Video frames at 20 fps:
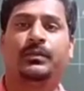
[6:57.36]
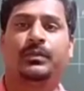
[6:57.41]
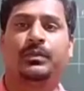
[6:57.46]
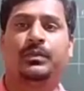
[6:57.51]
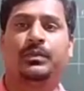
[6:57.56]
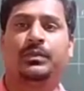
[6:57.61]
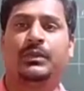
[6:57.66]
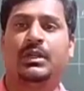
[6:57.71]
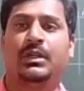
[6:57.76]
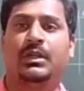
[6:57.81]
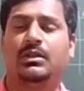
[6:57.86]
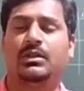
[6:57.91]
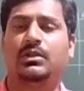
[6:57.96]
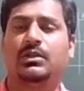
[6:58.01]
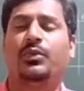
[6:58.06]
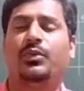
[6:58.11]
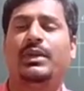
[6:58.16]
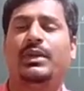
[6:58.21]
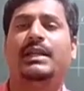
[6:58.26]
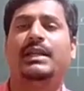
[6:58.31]
So
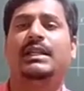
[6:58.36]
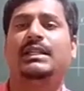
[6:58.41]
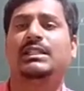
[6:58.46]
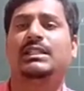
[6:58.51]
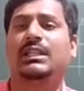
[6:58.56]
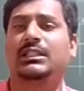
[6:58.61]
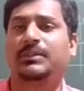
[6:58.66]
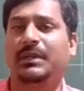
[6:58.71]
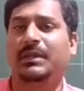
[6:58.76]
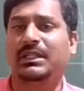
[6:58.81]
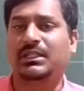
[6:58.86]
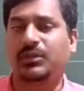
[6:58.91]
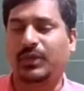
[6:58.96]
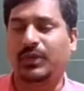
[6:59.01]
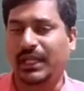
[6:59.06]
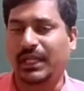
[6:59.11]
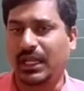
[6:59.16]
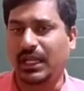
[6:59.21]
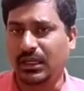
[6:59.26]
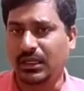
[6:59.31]
various aspects we
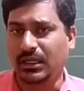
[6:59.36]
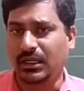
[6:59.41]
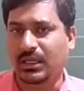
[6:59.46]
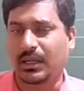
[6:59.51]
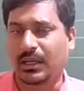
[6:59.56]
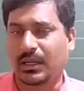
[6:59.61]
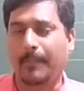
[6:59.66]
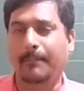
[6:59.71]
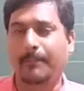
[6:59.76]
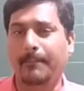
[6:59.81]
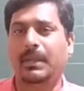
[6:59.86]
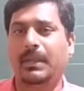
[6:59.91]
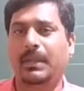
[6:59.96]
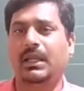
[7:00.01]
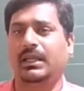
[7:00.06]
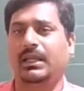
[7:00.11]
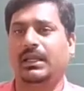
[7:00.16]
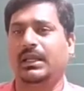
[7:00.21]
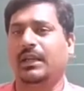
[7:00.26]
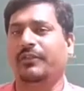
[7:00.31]
can compare
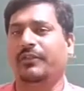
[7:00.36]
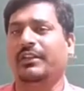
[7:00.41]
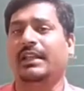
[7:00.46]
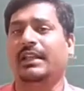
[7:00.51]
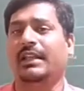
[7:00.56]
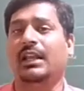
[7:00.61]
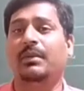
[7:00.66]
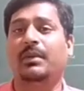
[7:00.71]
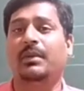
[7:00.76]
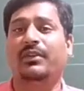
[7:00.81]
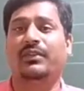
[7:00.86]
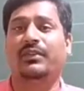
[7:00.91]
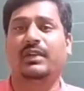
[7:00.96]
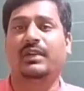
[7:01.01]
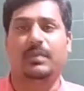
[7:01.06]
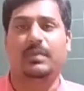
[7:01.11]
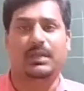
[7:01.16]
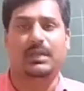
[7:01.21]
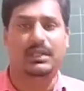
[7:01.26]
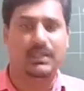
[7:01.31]
here with help of table.
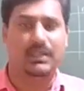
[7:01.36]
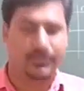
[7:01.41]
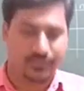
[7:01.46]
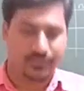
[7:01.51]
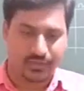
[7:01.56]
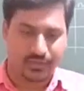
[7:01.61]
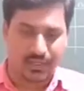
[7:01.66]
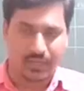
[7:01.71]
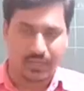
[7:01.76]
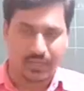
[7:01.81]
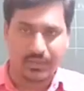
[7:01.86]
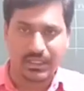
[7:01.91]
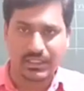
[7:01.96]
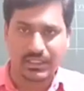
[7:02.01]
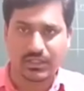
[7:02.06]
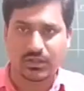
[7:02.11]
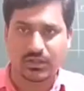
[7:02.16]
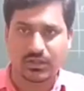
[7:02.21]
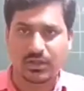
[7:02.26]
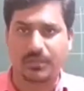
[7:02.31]
If table is
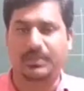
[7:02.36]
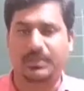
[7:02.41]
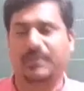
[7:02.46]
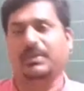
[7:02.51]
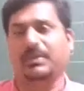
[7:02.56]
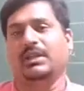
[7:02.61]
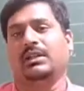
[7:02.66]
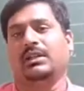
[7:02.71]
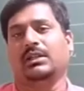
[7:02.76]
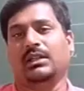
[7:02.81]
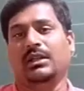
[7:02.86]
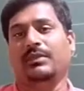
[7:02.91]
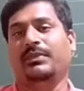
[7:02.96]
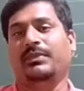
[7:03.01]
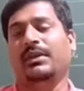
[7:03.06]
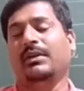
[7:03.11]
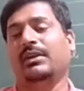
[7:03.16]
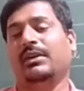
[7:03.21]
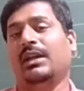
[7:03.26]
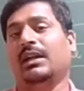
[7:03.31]
not prepared, if the
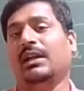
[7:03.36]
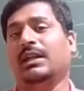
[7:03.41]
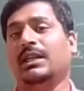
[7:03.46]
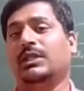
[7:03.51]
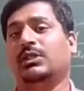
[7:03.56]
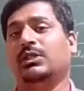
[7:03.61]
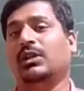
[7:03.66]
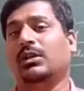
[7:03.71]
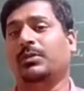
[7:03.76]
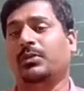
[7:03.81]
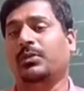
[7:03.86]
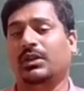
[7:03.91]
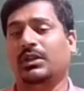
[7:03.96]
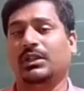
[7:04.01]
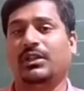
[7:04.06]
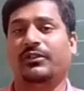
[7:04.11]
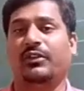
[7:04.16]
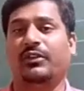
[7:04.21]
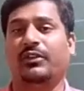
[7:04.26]
data is not put in the form of